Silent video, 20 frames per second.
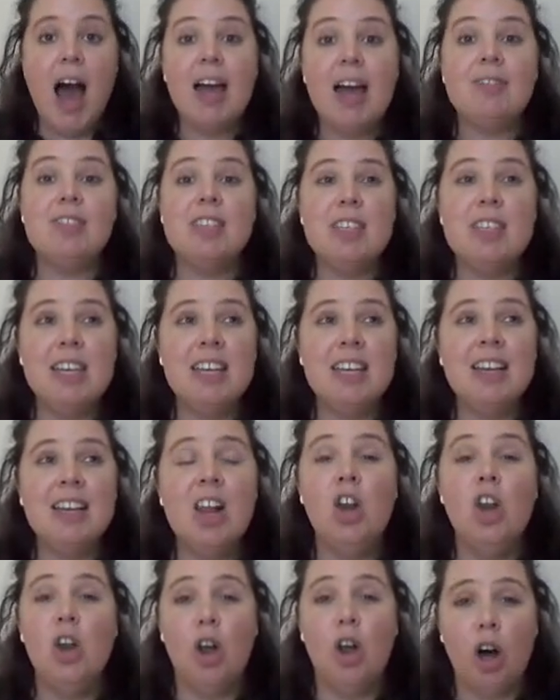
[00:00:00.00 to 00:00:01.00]
I've seen
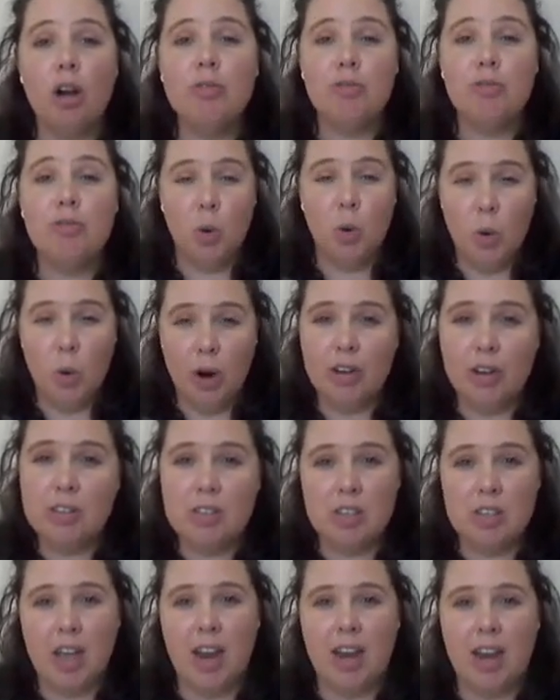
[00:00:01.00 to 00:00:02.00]
a lot of
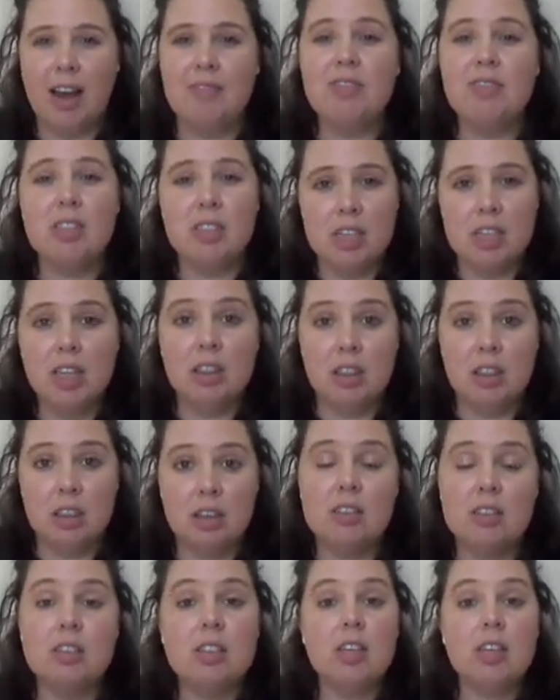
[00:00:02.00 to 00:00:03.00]
quotes, and I've seen
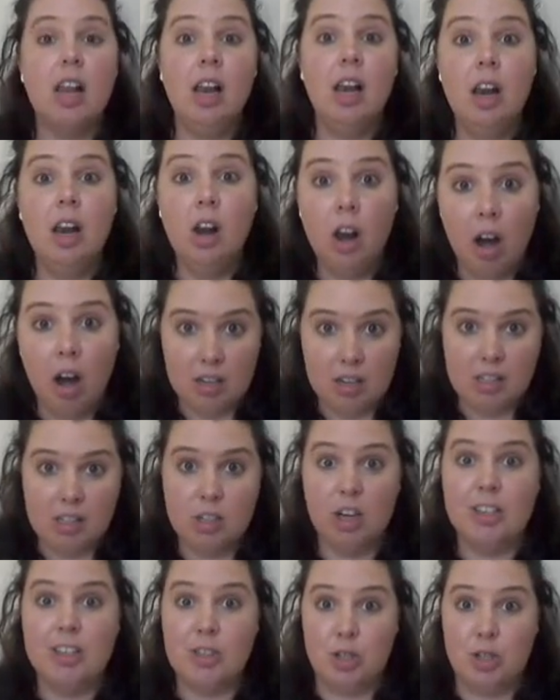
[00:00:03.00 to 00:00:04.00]
this a lot
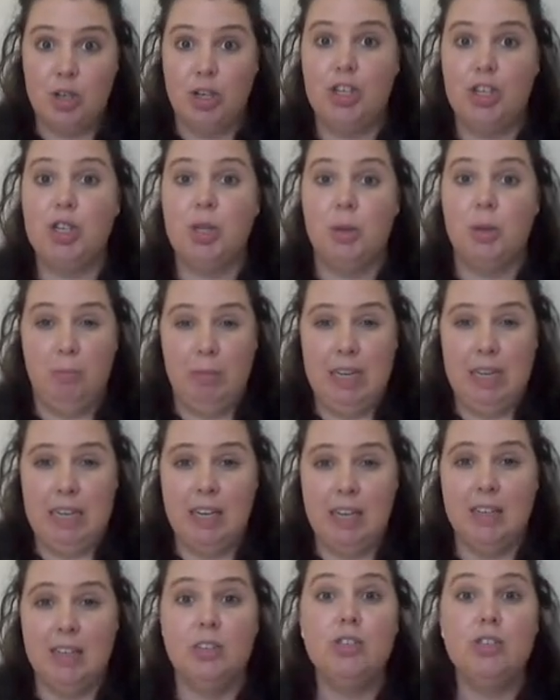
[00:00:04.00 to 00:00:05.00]
on social
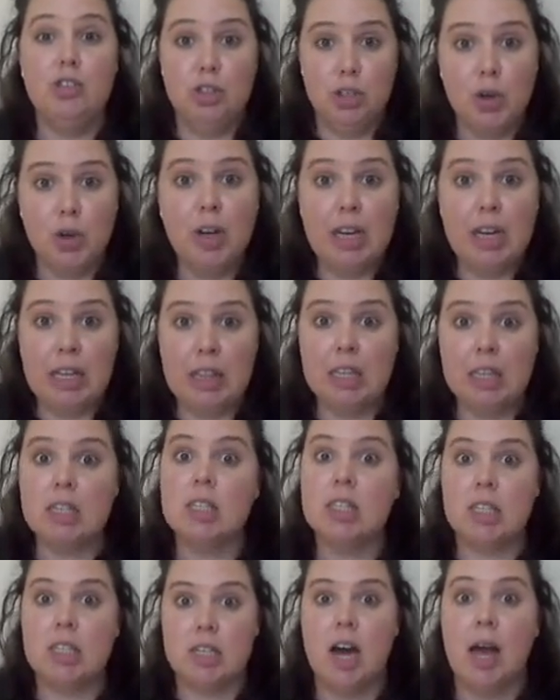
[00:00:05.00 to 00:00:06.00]
media during
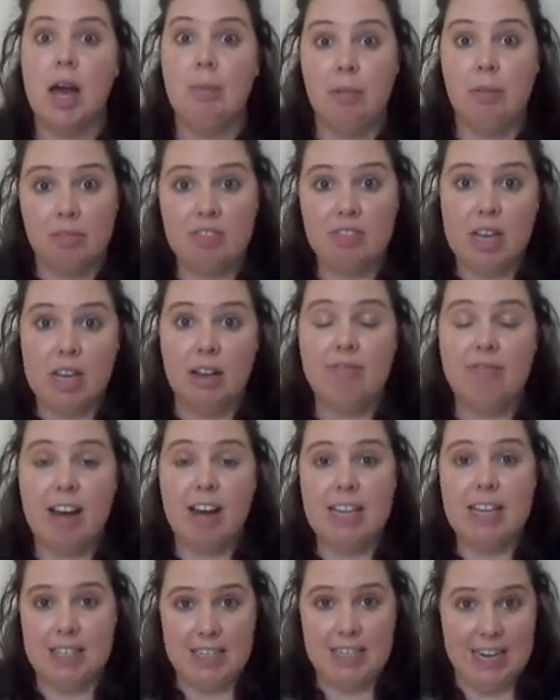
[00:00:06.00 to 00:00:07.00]
this time of
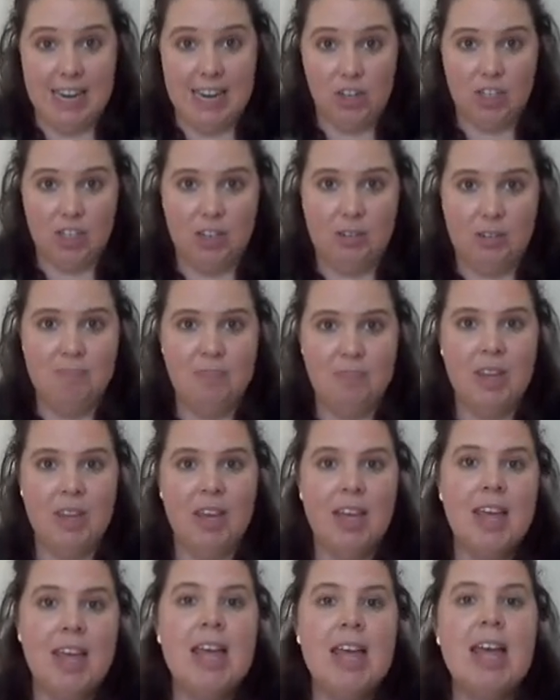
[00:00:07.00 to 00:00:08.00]
self-isolation,
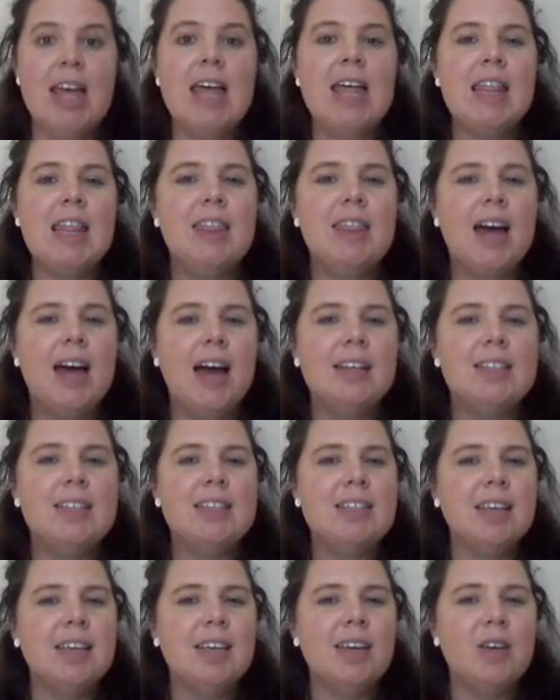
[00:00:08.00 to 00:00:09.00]
that
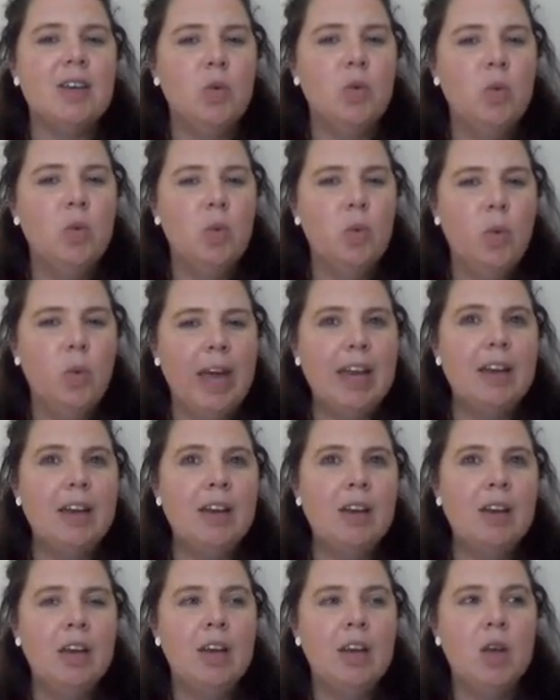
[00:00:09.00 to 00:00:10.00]

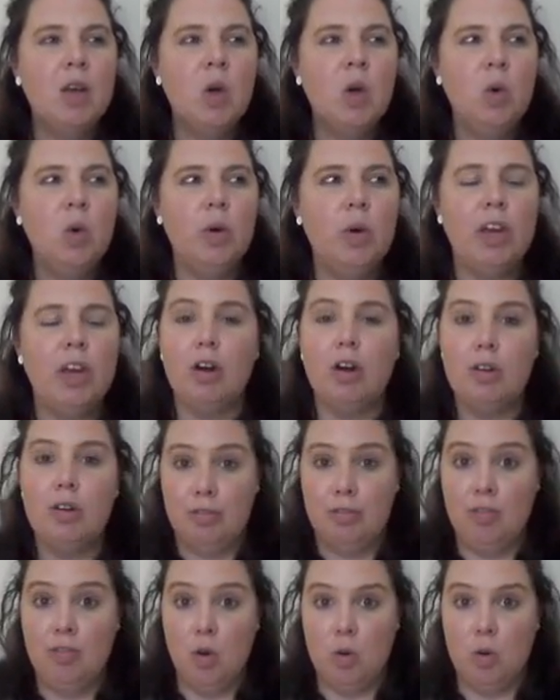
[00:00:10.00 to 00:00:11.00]
when we are
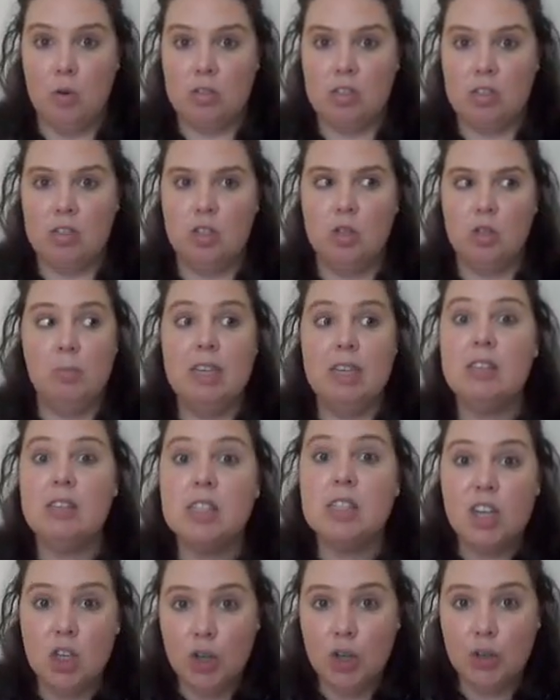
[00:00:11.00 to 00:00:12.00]
forced to be
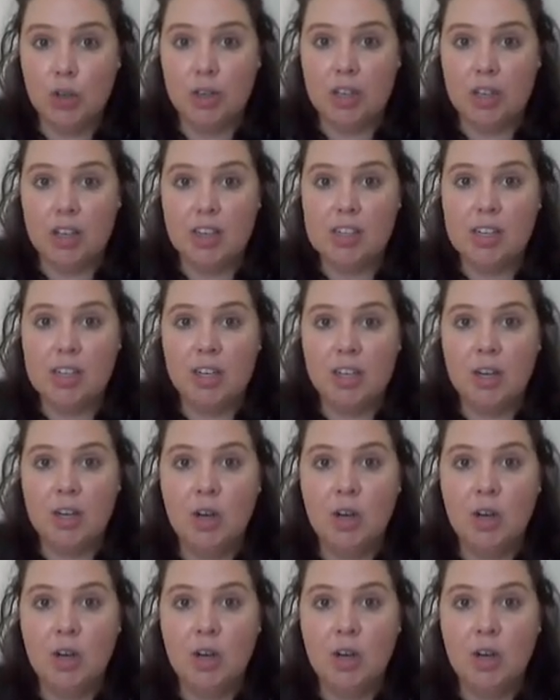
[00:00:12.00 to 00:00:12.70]
secluded,